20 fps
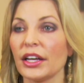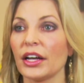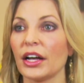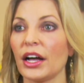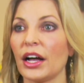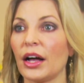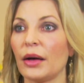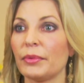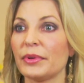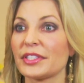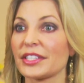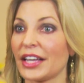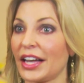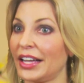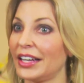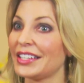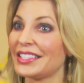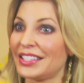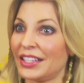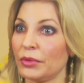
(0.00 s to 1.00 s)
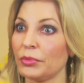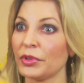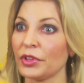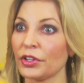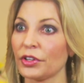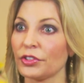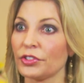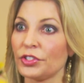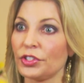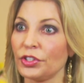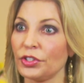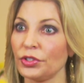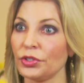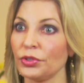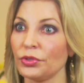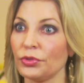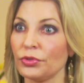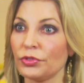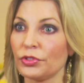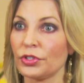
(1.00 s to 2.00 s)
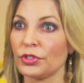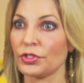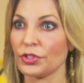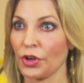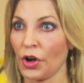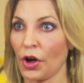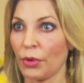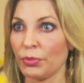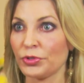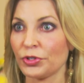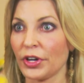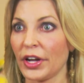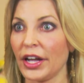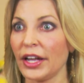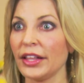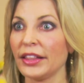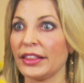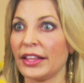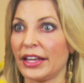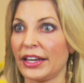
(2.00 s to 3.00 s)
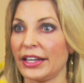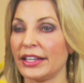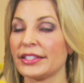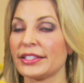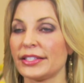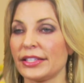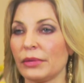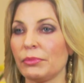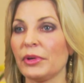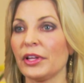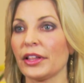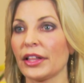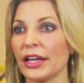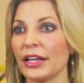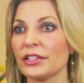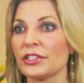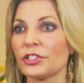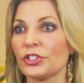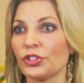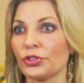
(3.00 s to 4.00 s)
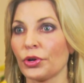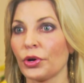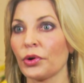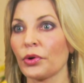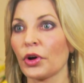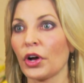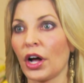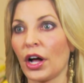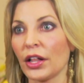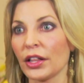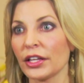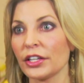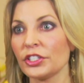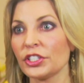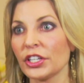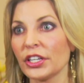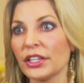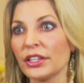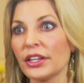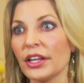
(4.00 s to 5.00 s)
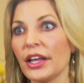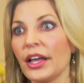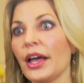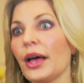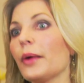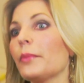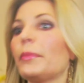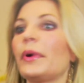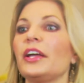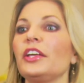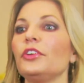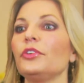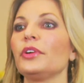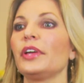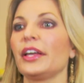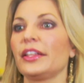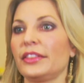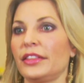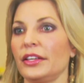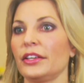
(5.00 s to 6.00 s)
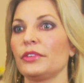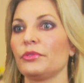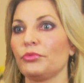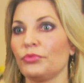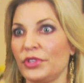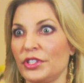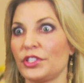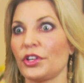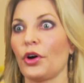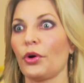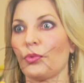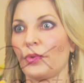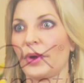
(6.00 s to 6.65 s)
It's kind of similar to Sculptra in that it simulates your own collagen, but you get the result